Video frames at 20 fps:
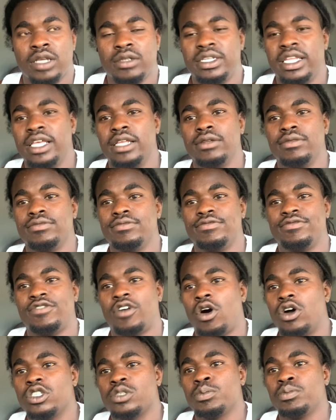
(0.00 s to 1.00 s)
did
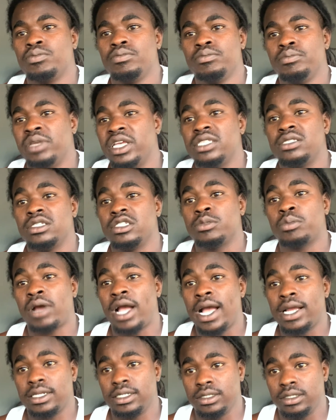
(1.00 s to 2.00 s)
false business
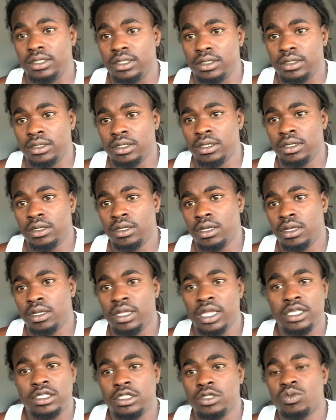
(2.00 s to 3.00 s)
practices.
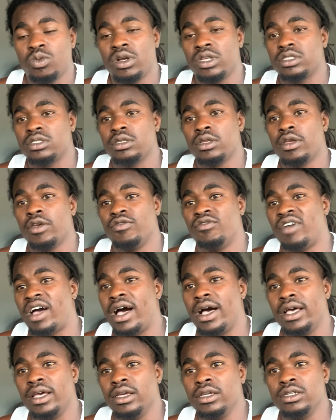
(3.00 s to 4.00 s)
This is what's
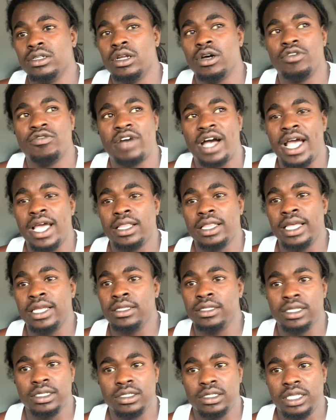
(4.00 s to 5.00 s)

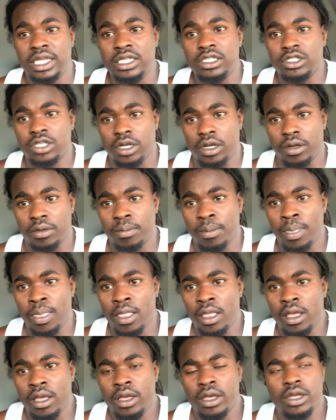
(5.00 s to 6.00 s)
violating this lease term.
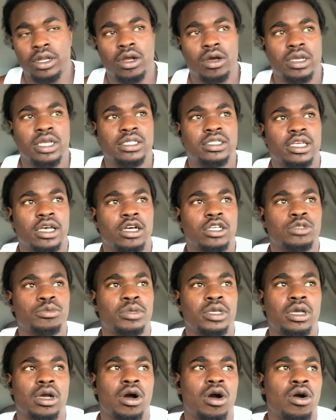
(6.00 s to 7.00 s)
He tells
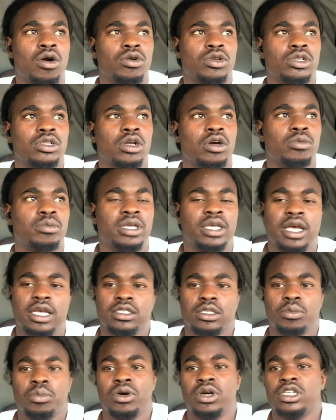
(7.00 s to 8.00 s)
me, oh,
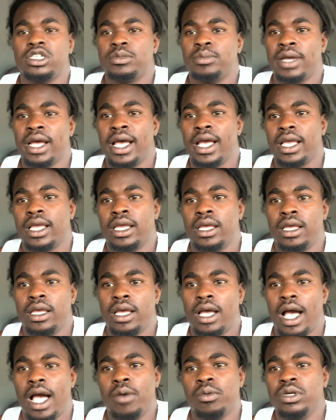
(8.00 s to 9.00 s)
because of pushback,
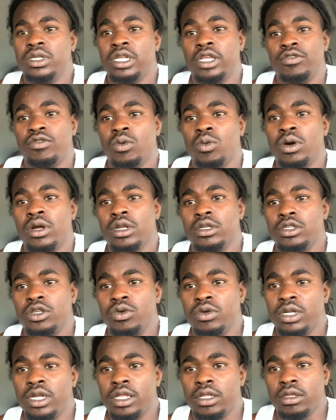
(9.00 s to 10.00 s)
I wouldn't even want to
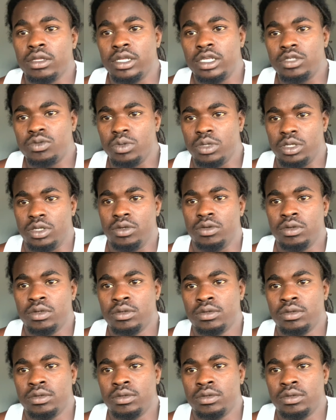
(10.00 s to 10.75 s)
do another lease with you.